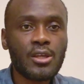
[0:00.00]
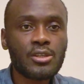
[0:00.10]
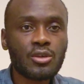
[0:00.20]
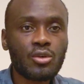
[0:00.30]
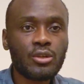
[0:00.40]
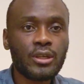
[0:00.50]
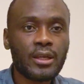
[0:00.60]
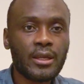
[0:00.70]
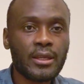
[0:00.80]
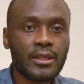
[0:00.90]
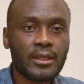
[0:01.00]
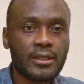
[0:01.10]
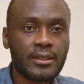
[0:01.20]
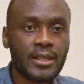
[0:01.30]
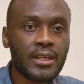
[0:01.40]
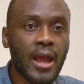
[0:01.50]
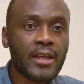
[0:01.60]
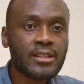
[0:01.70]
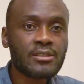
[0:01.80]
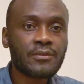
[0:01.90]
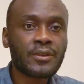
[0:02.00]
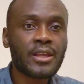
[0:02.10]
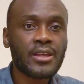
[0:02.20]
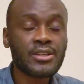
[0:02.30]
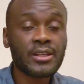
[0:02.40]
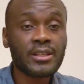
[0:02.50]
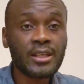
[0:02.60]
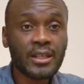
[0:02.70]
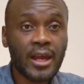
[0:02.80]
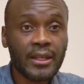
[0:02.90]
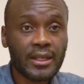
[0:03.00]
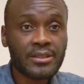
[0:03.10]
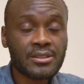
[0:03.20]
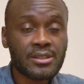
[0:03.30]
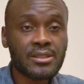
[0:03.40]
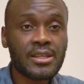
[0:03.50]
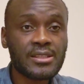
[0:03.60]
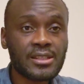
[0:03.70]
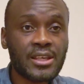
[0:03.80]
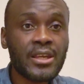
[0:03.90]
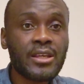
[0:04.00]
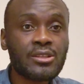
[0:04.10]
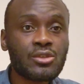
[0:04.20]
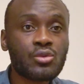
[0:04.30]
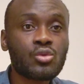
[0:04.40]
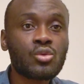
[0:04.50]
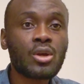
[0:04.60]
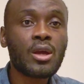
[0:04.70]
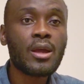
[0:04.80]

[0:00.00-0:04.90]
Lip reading: So need identification, need analysis is key to